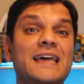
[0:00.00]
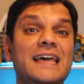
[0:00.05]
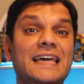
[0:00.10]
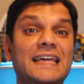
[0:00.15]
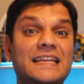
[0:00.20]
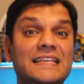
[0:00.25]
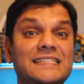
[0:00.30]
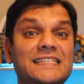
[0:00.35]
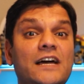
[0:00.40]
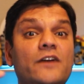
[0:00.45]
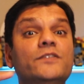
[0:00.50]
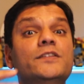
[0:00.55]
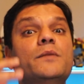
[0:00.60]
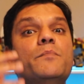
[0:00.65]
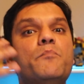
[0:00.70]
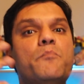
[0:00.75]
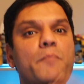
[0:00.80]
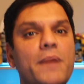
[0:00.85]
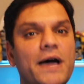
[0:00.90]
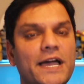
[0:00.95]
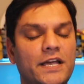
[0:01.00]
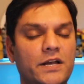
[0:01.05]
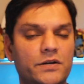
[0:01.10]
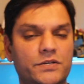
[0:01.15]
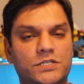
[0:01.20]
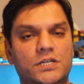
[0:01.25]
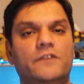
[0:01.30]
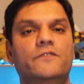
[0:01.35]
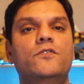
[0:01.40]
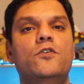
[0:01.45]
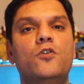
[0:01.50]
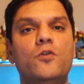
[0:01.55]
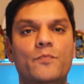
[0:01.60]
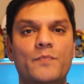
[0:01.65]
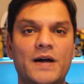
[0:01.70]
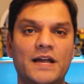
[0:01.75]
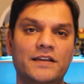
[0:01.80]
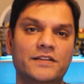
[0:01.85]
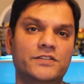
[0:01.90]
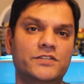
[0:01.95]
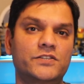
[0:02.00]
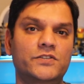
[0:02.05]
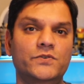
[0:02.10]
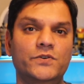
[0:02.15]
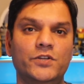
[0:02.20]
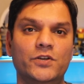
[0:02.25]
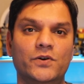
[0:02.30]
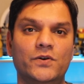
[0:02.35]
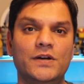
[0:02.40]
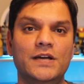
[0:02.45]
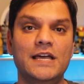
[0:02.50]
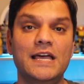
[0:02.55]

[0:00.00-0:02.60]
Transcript: It is now the Microsoft Copilot Studio.